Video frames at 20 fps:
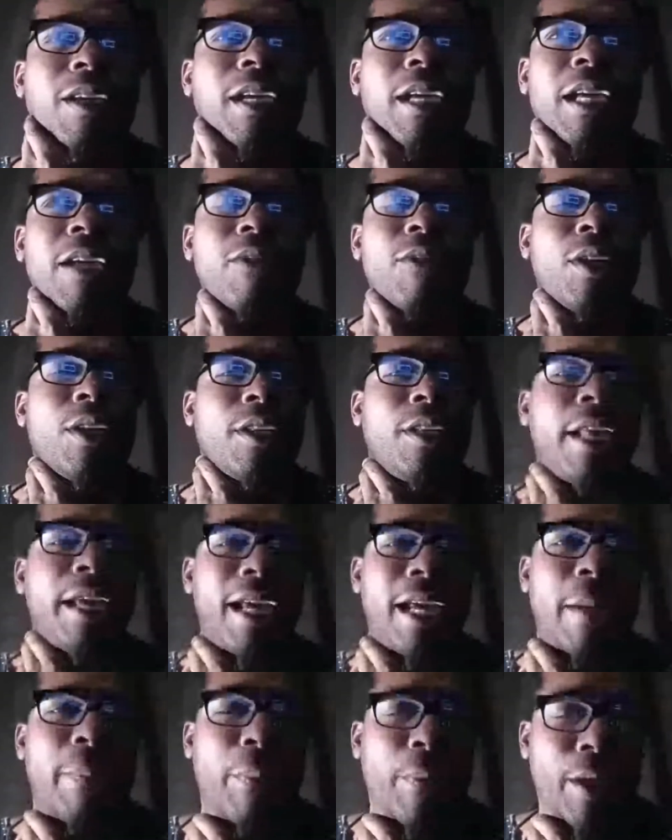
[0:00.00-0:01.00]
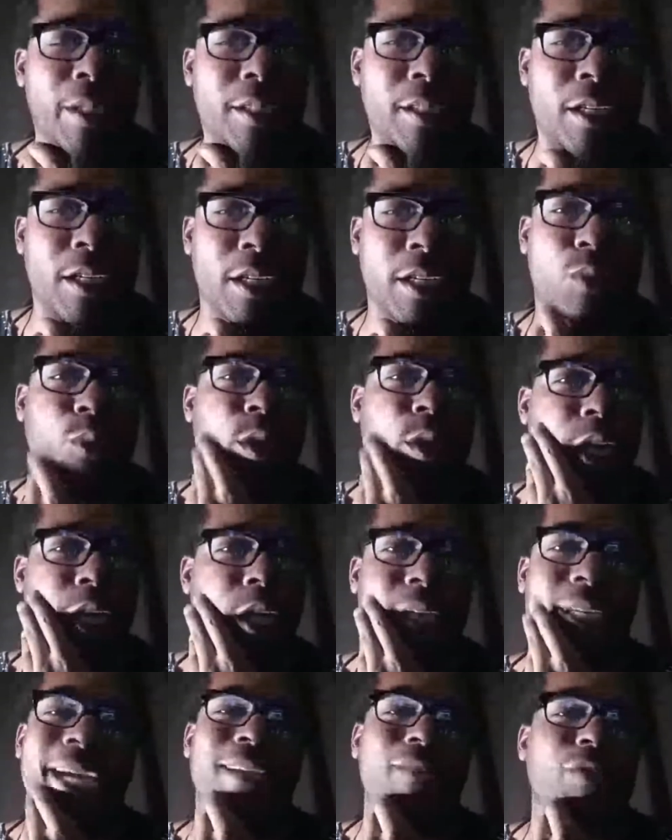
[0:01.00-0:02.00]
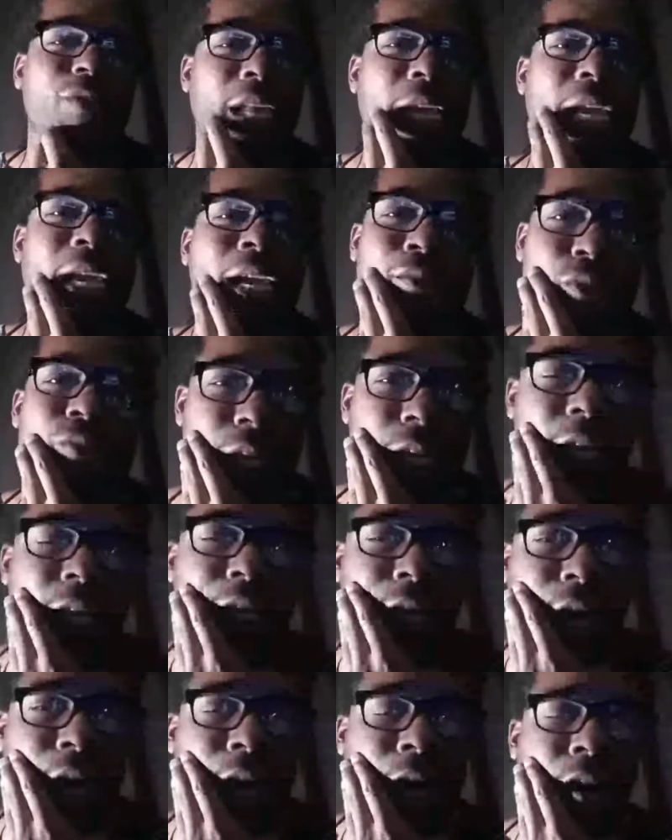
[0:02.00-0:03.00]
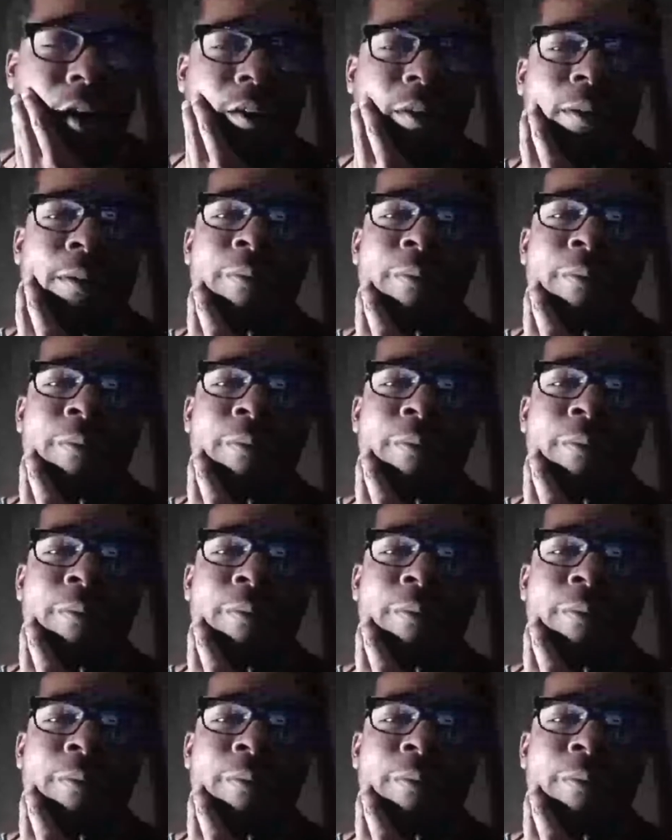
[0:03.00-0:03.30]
even dead presidents when they in Vietnam.